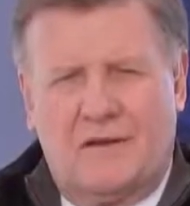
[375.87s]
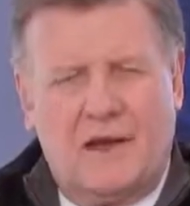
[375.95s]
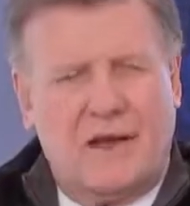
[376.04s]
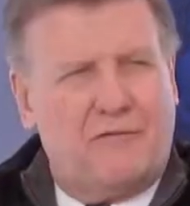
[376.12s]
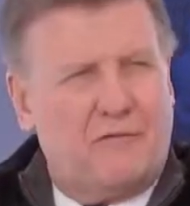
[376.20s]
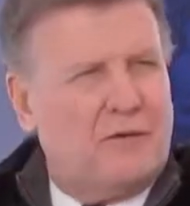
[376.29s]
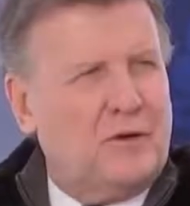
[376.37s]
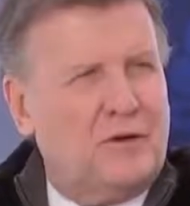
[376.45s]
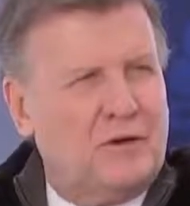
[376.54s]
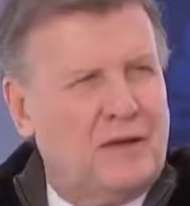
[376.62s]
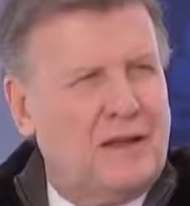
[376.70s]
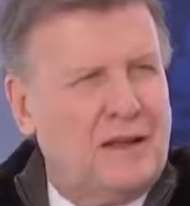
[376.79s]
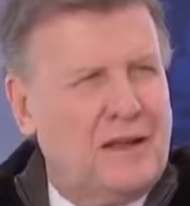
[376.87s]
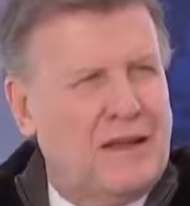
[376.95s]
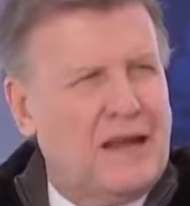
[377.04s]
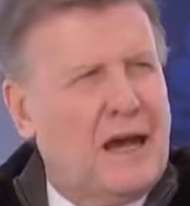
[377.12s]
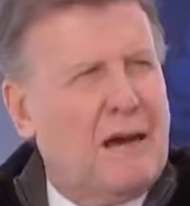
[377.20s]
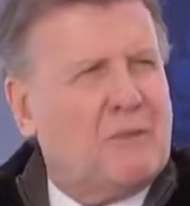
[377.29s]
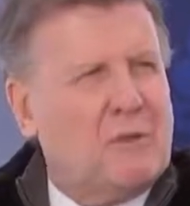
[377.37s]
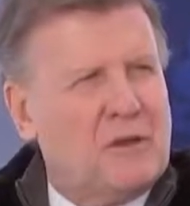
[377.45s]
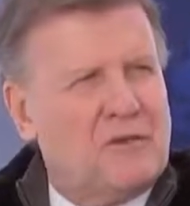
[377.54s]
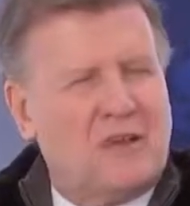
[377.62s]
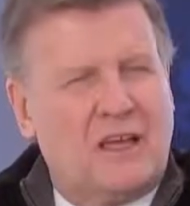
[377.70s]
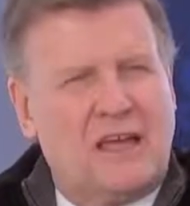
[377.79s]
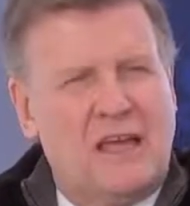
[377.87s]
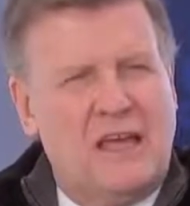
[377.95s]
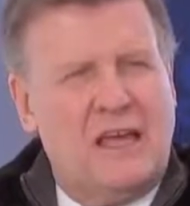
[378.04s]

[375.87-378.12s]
half full and optimistic,